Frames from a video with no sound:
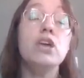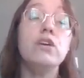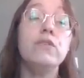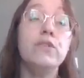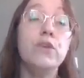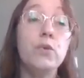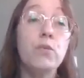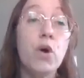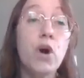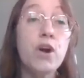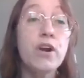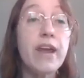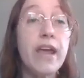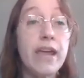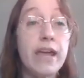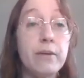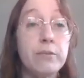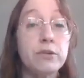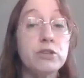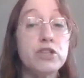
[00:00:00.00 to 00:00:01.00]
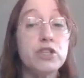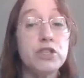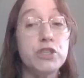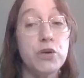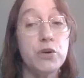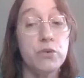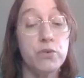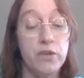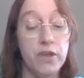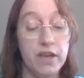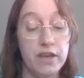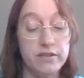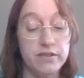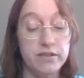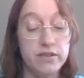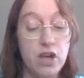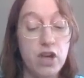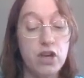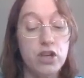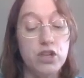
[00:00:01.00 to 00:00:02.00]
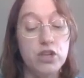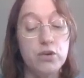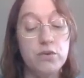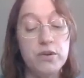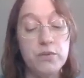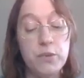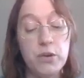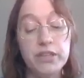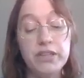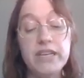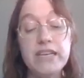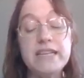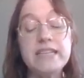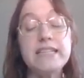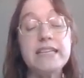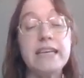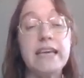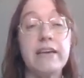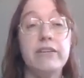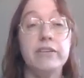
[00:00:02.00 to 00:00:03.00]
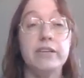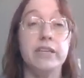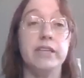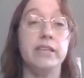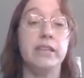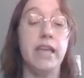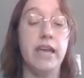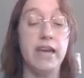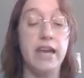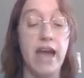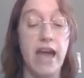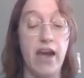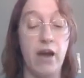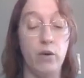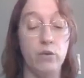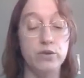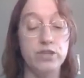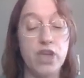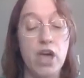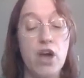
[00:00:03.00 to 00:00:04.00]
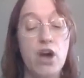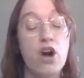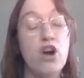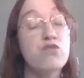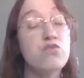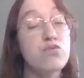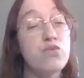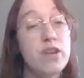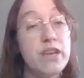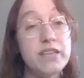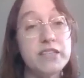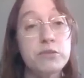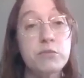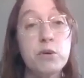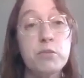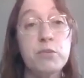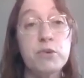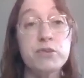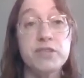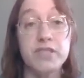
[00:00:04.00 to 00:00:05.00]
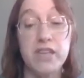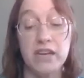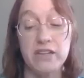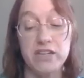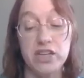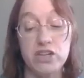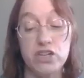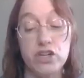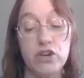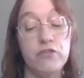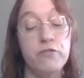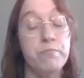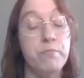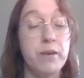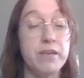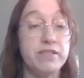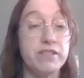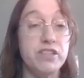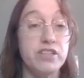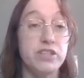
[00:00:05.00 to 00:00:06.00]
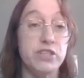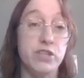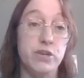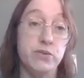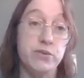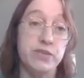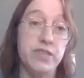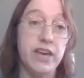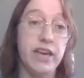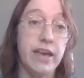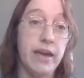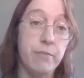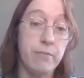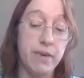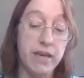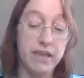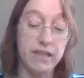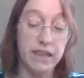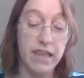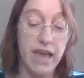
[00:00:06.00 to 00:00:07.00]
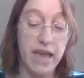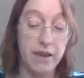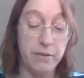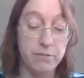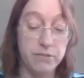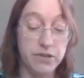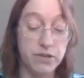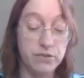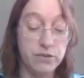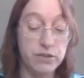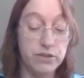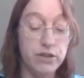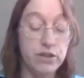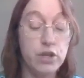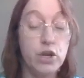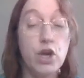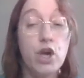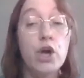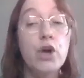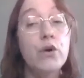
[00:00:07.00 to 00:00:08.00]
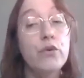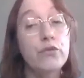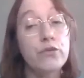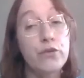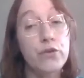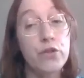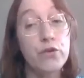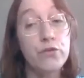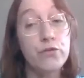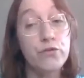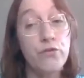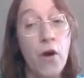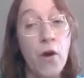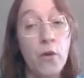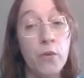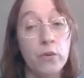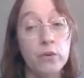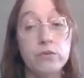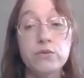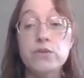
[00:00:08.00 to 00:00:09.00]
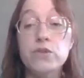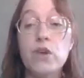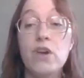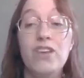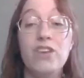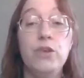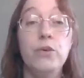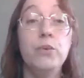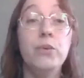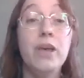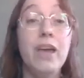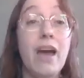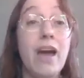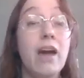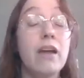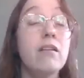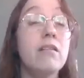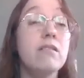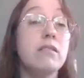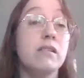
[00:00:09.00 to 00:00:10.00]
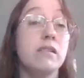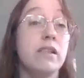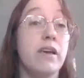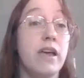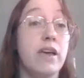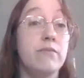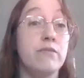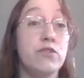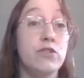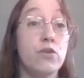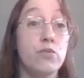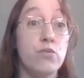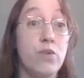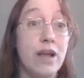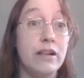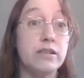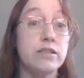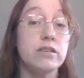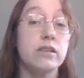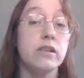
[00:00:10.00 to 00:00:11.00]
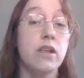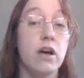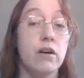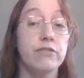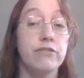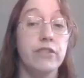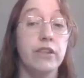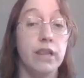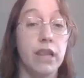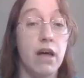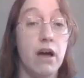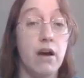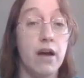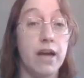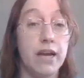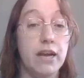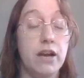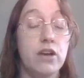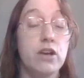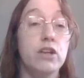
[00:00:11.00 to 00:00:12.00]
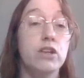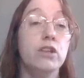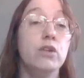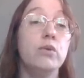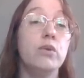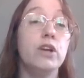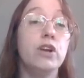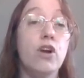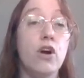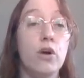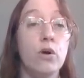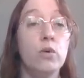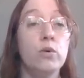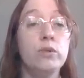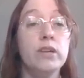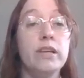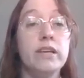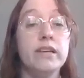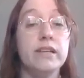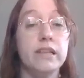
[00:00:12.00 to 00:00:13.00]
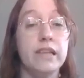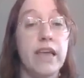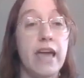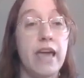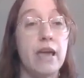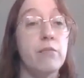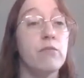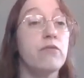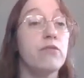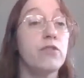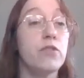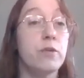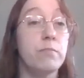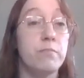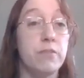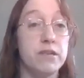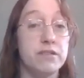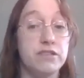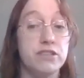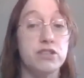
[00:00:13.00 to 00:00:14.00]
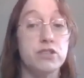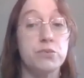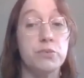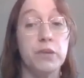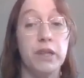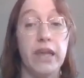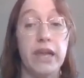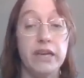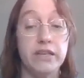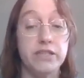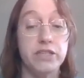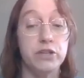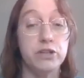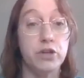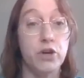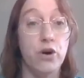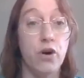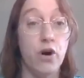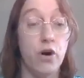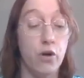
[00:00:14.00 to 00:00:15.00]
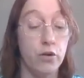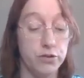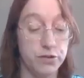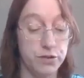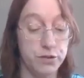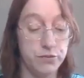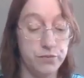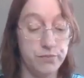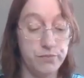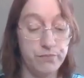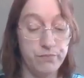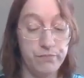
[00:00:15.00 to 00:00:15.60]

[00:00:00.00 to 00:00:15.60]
If you aren't able to do this, you will need to calculate out a reasonable percentage of business use that can be claimed. For the phones, you cannot claim for the rental of the line. You can only claim for the business-related calls.